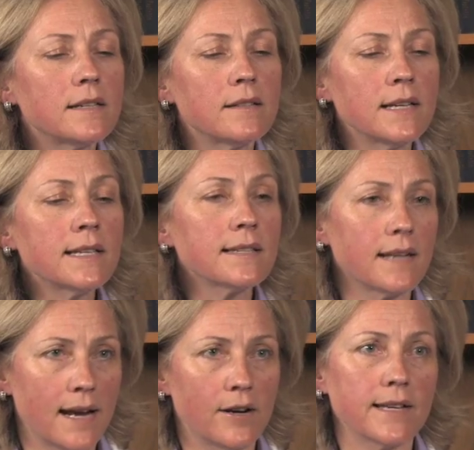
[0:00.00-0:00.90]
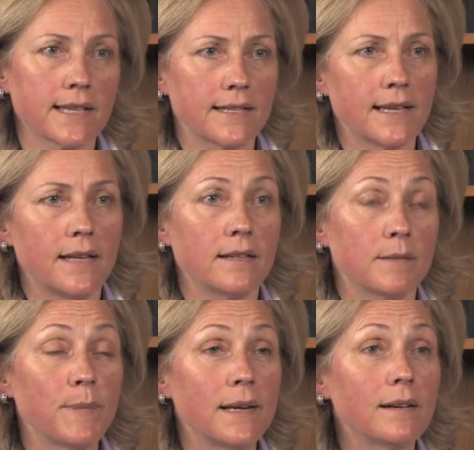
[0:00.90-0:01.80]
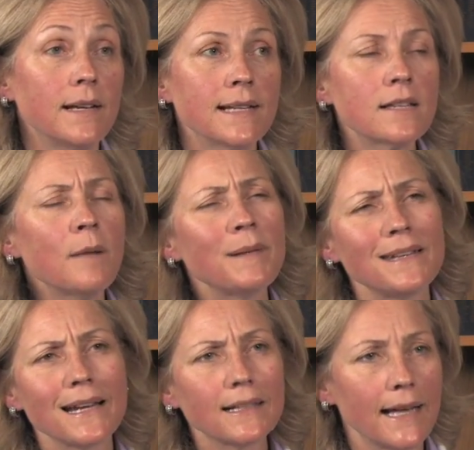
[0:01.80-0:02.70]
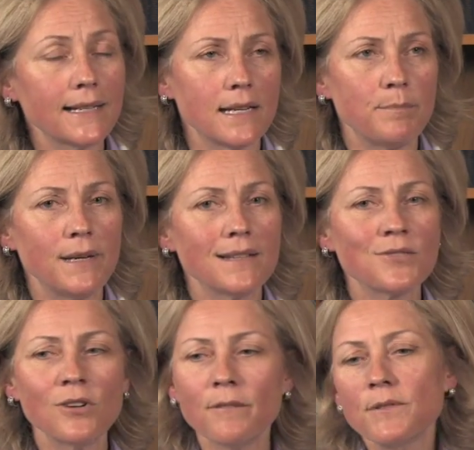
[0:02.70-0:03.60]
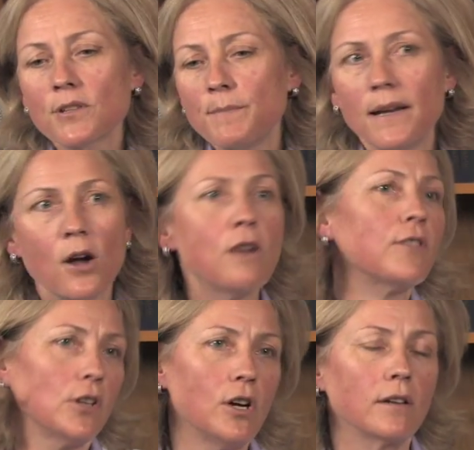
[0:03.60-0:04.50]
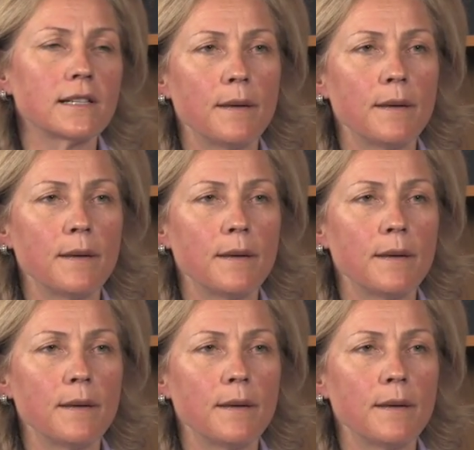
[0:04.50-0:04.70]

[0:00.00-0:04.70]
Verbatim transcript: this is an area, as I said, has been, it's not been neglected, but it's sort of just been overlooked.